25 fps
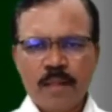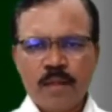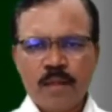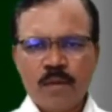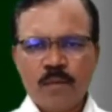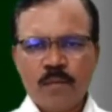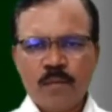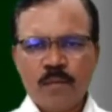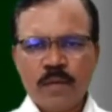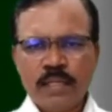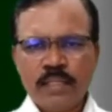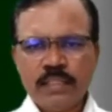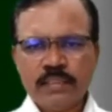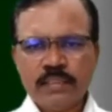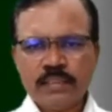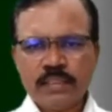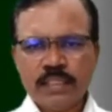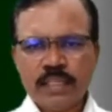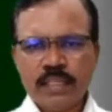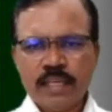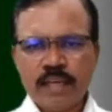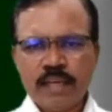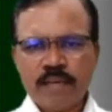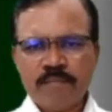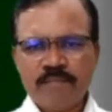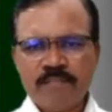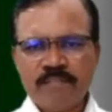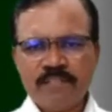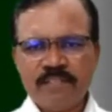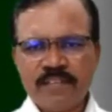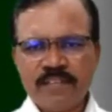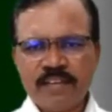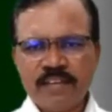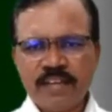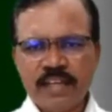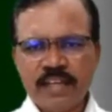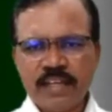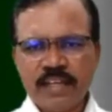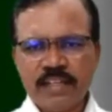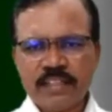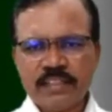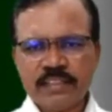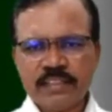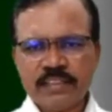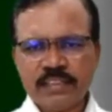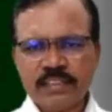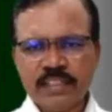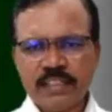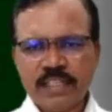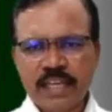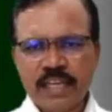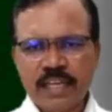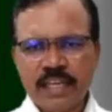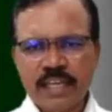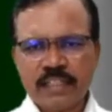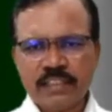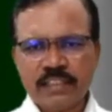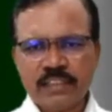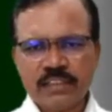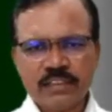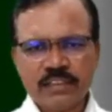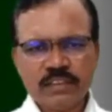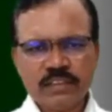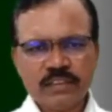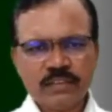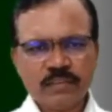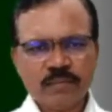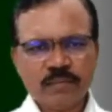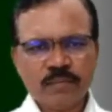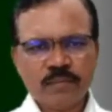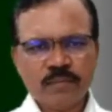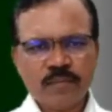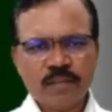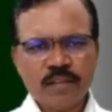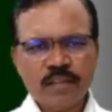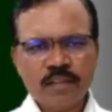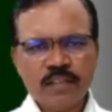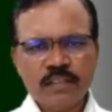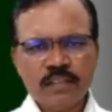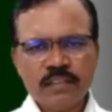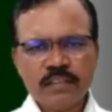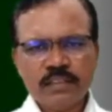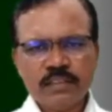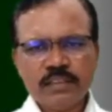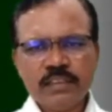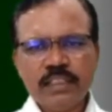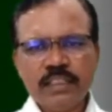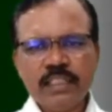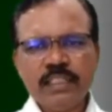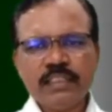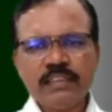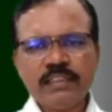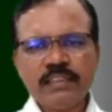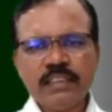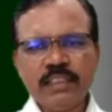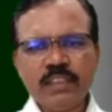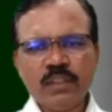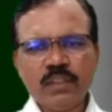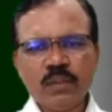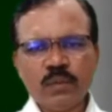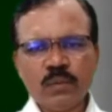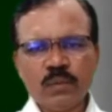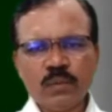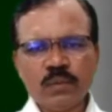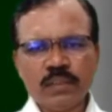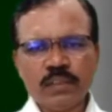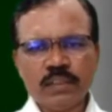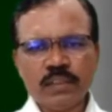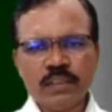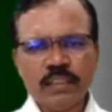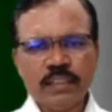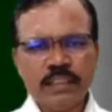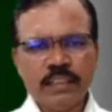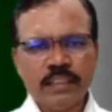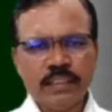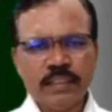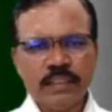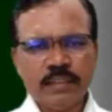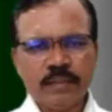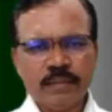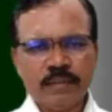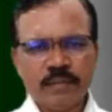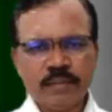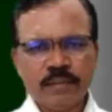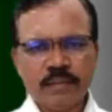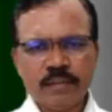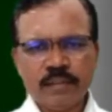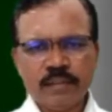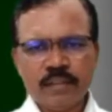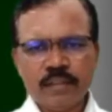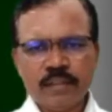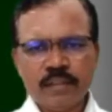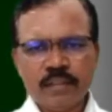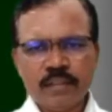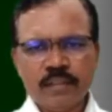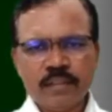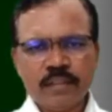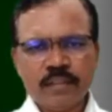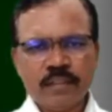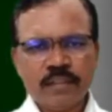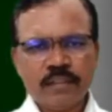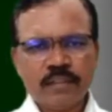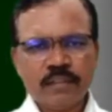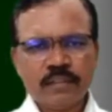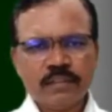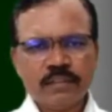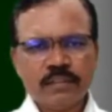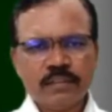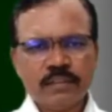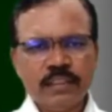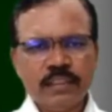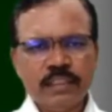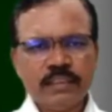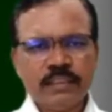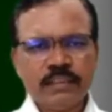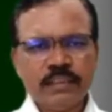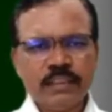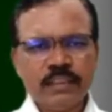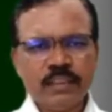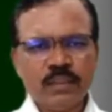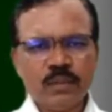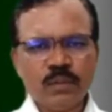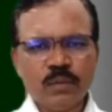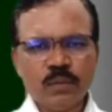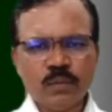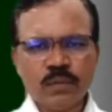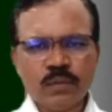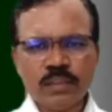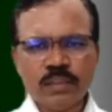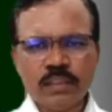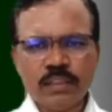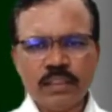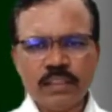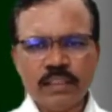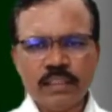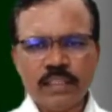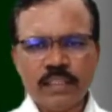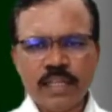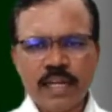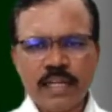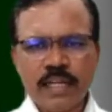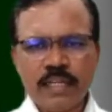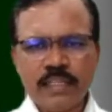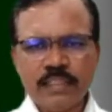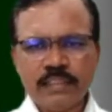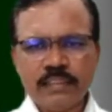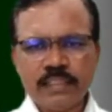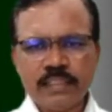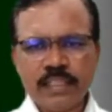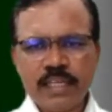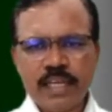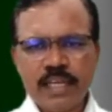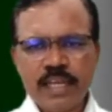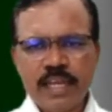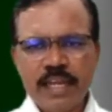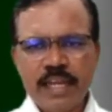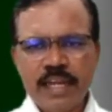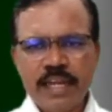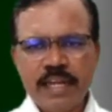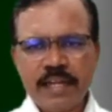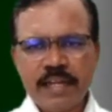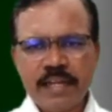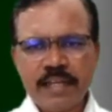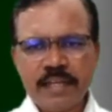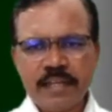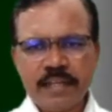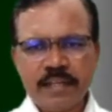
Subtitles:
What is fxx? 6 into 3. 6 into 3, that is 18.